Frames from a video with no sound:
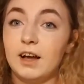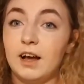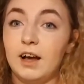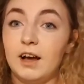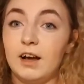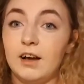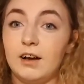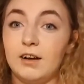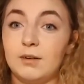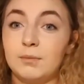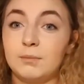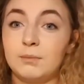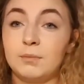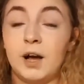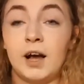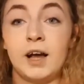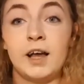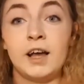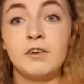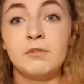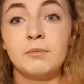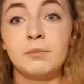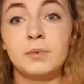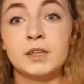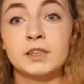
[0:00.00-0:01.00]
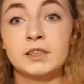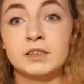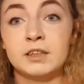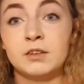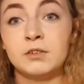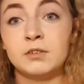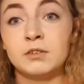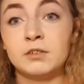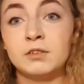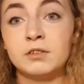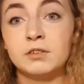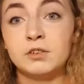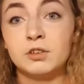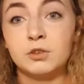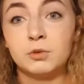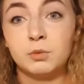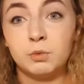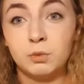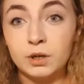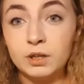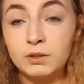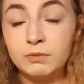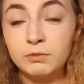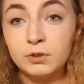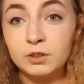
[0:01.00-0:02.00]
I have my son
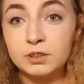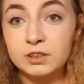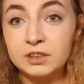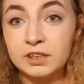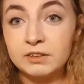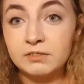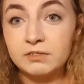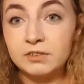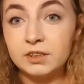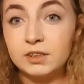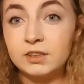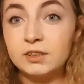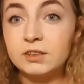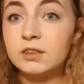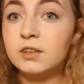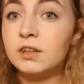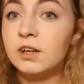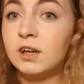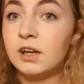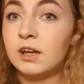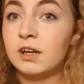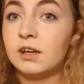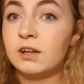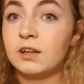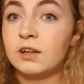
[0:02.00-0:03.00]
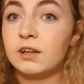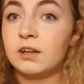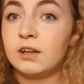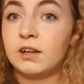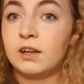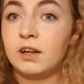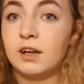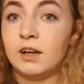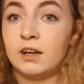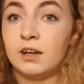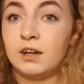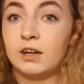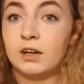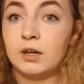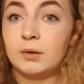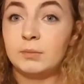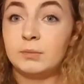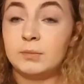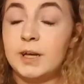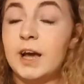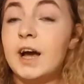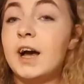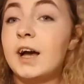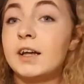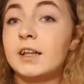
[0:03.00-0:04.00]
24/7.
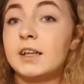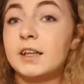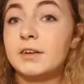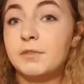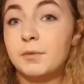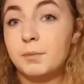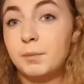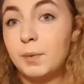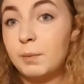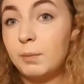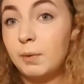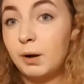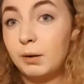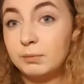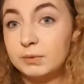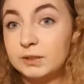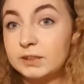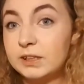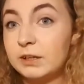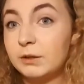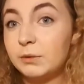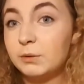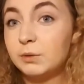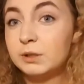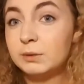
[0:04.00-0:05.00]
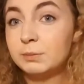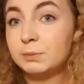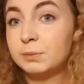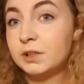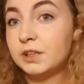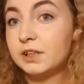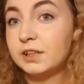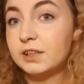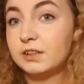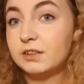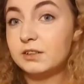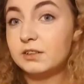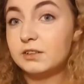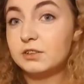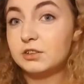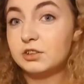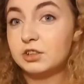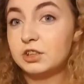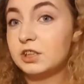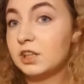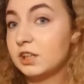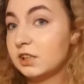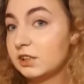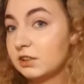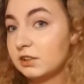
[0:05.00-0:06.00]
Yeah, I live in my mom's house, but
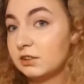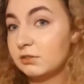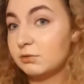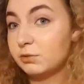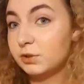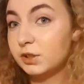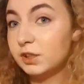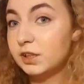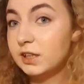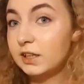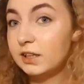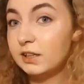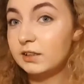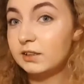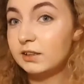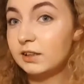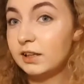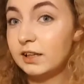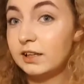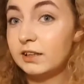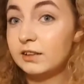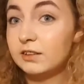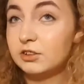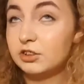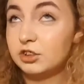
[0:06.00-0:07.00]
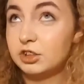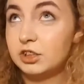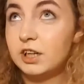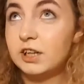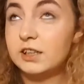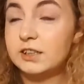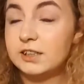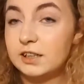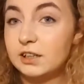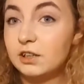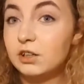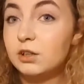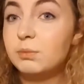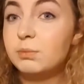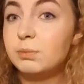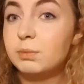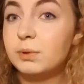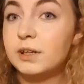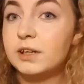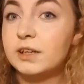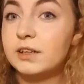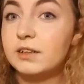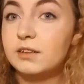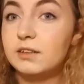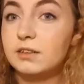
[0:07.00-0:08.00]
she doesn't really, like, she does help,
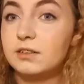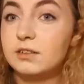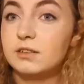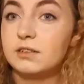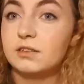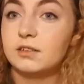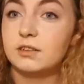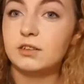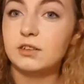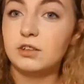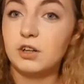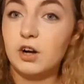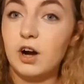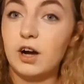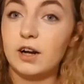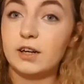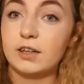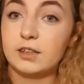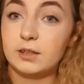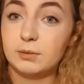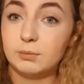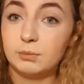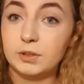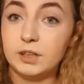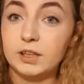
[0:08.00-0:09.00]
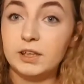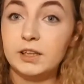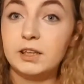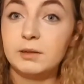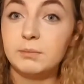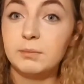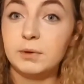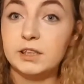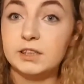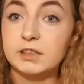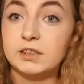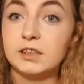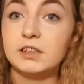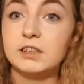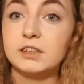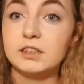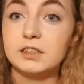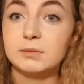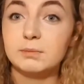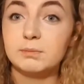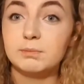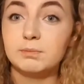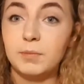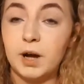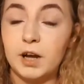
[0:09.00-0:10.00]
but not completely. My
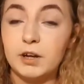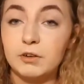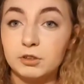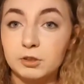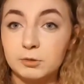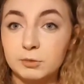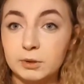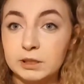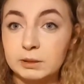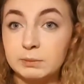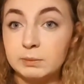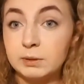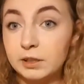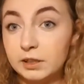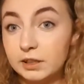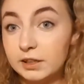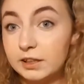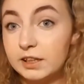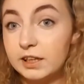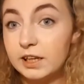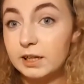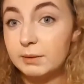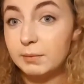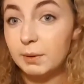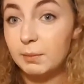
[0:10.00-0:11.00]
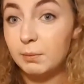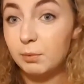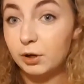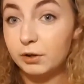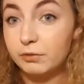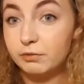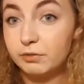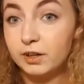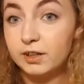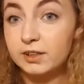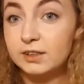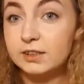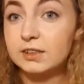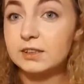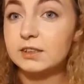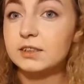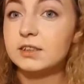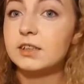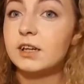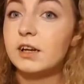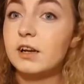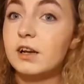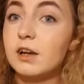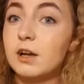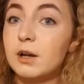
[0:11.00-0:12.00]
son's my responsibility and my boyfriend's,
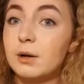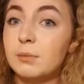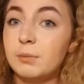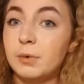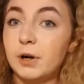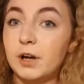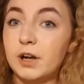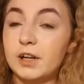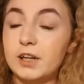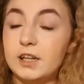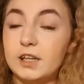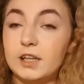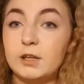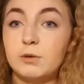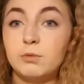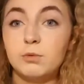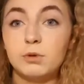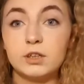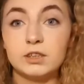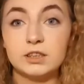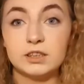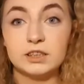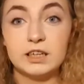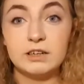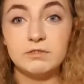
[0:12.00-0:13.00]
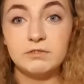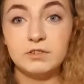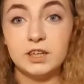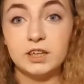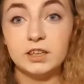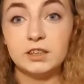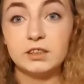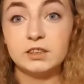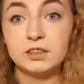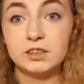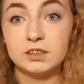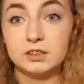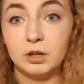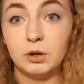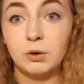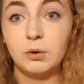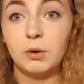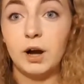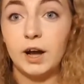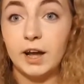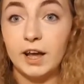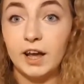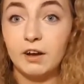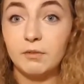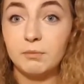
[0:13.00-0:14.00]
but he works evenings, so
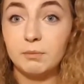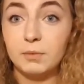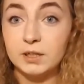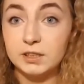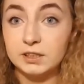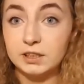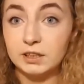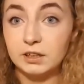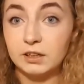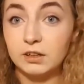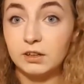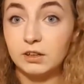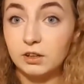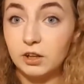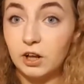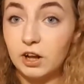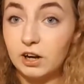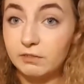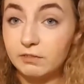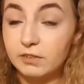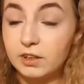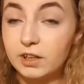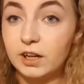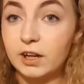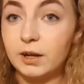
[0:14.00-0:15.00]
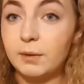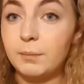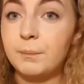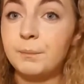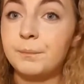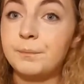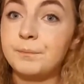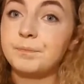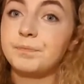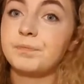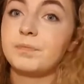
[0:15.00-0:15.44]
I have my son a lot of the time.